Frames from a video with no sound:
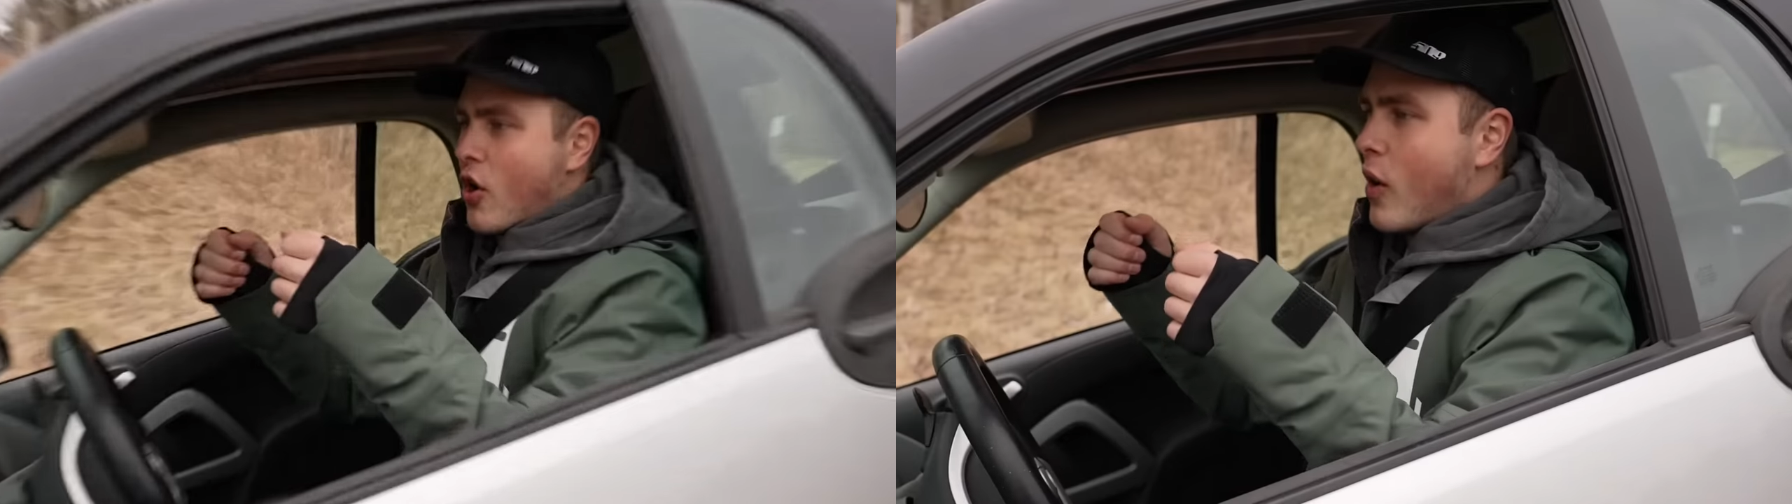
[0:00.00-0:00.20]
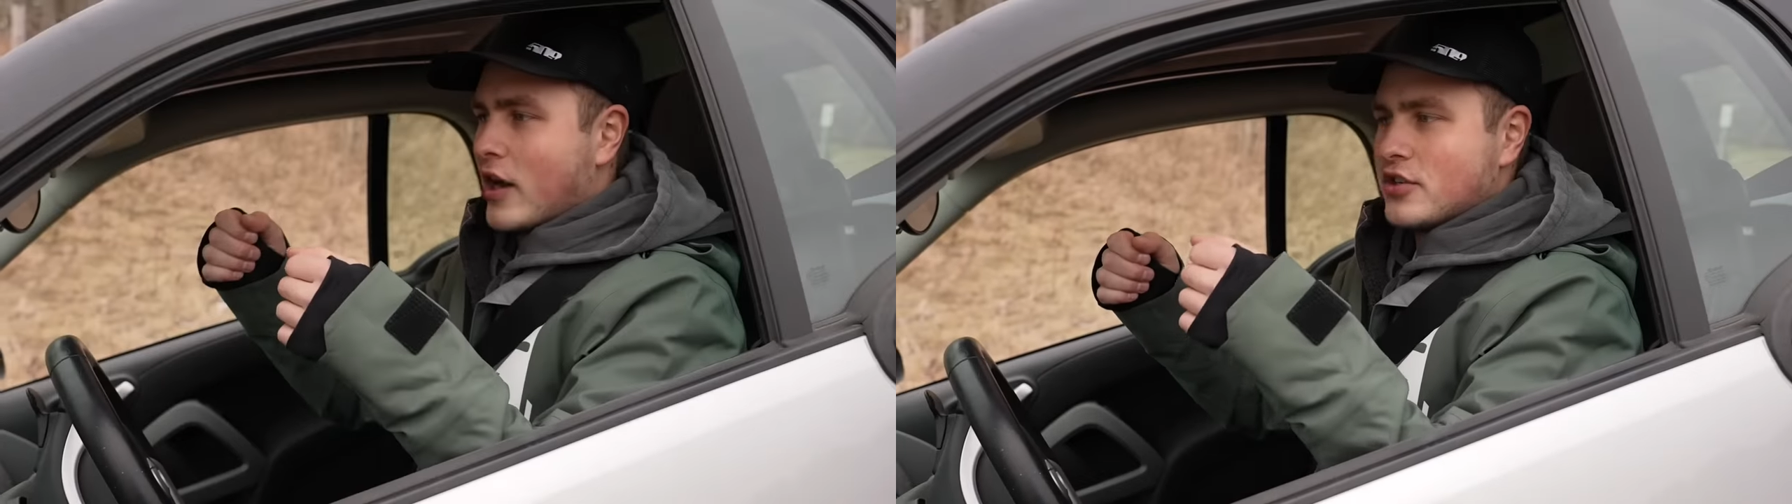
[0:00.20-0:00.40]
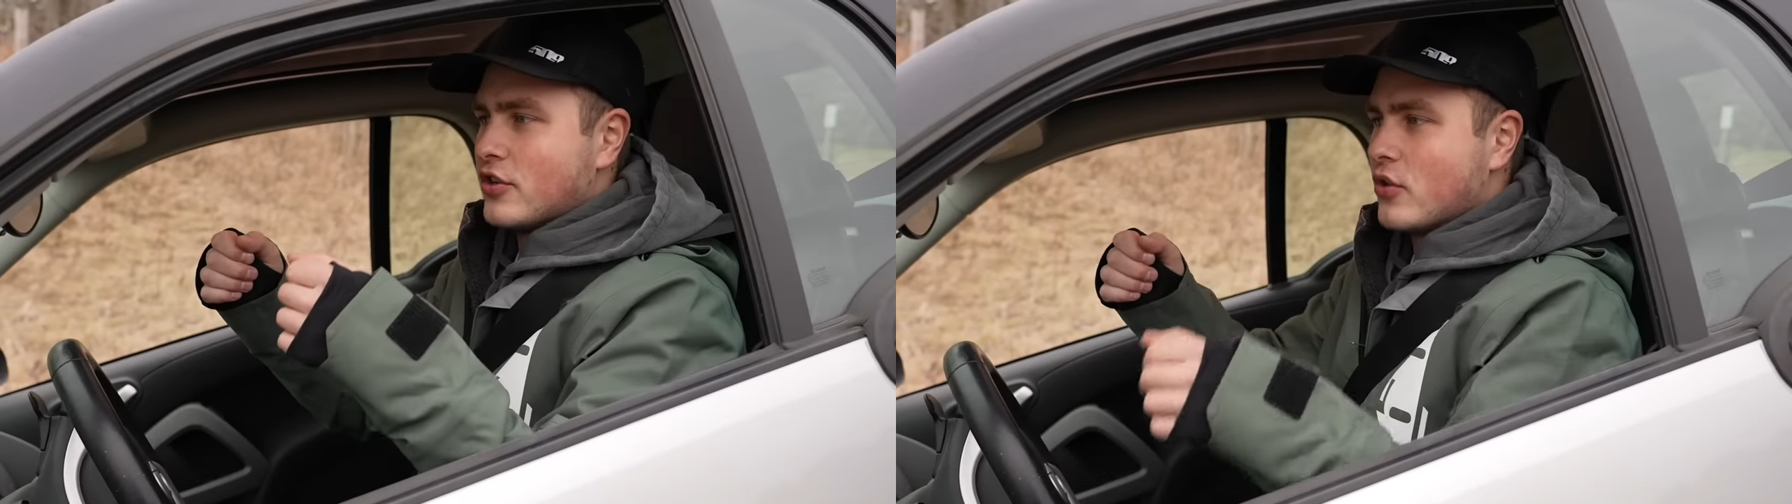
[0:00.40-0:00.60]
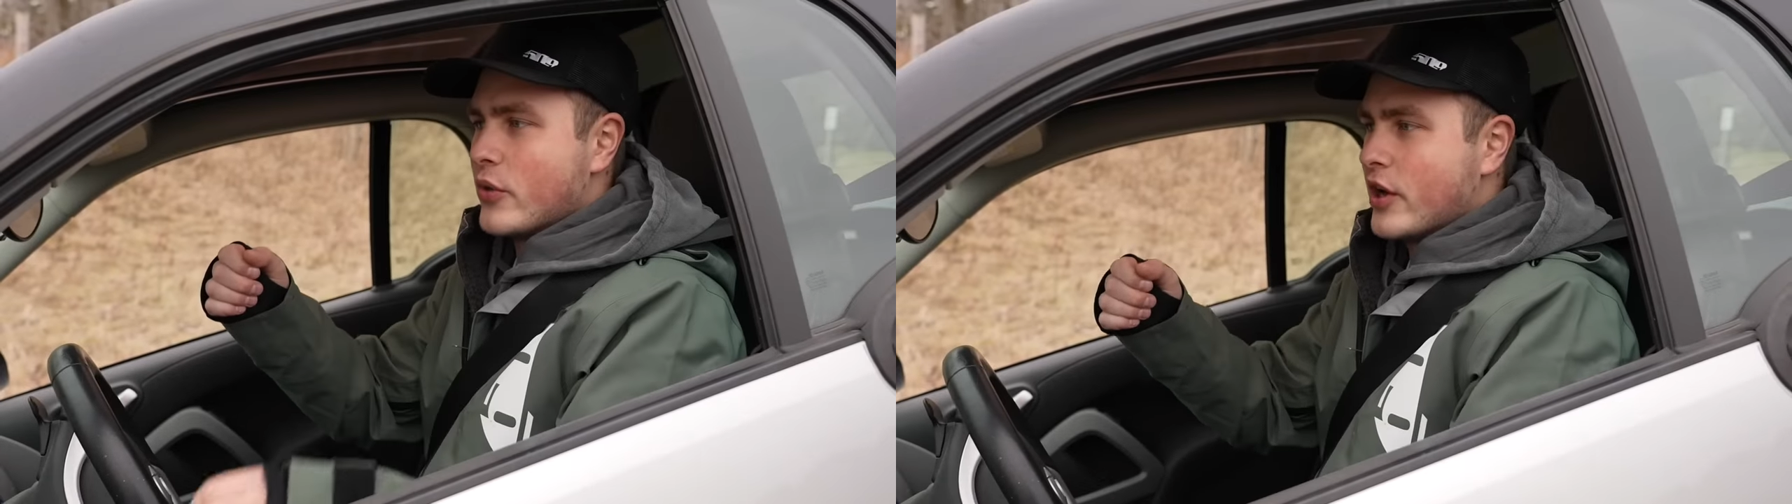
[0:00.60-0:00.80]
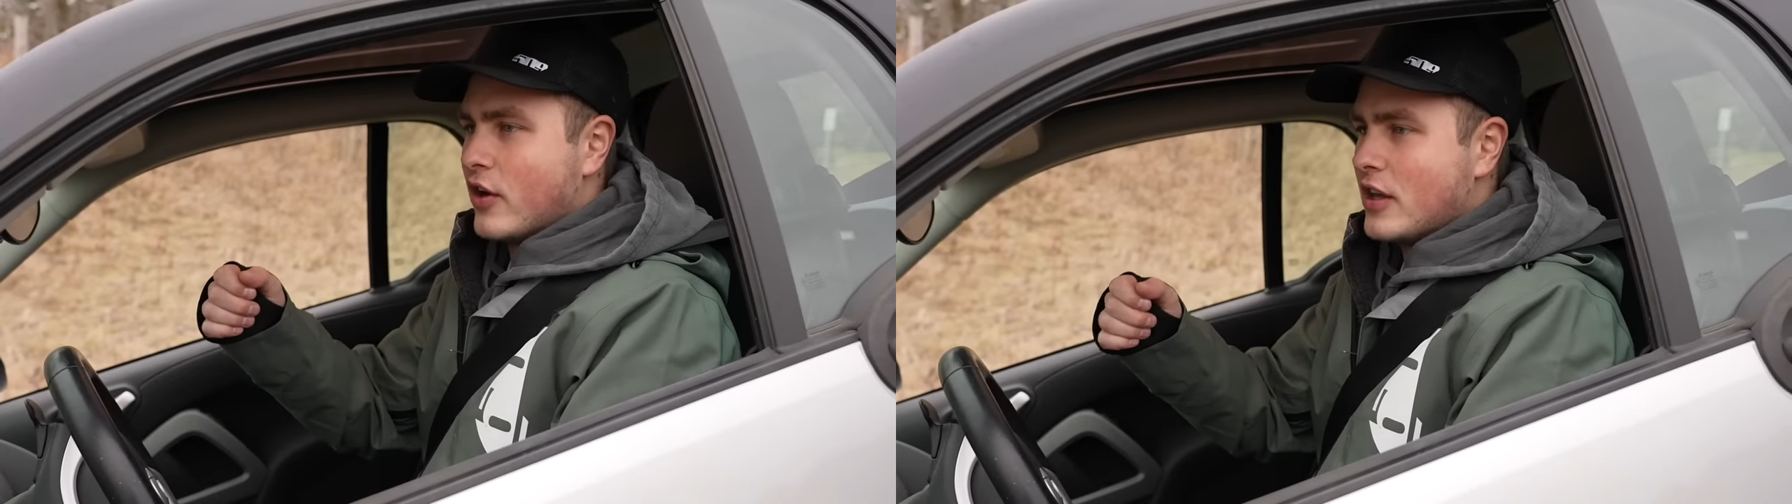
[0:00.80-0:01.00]
want to turn the
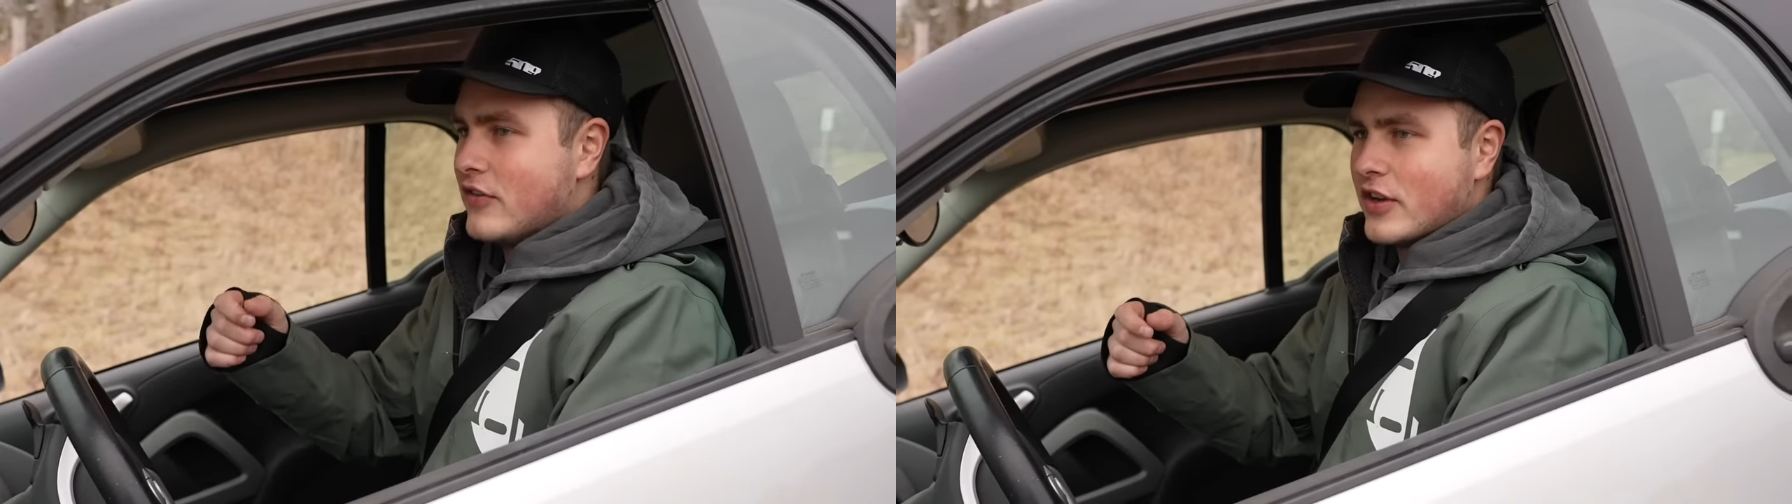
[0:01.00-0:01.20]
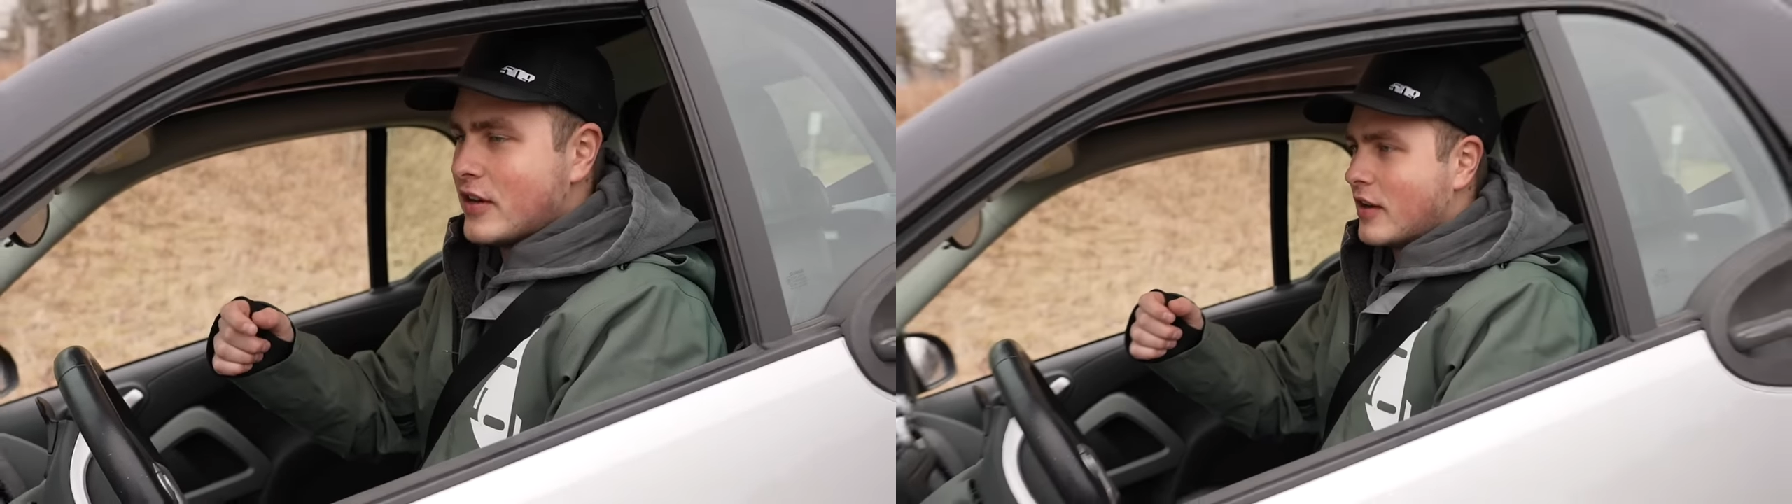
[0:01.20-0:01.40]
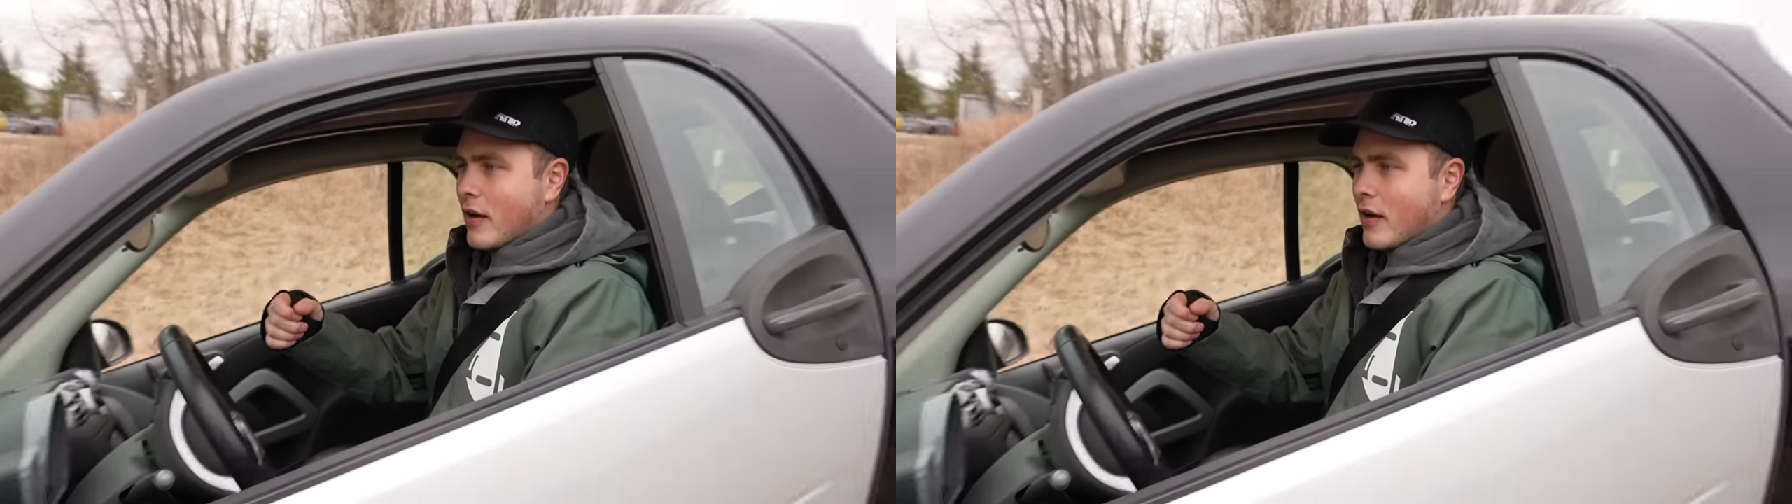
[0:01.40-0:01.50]
wheel even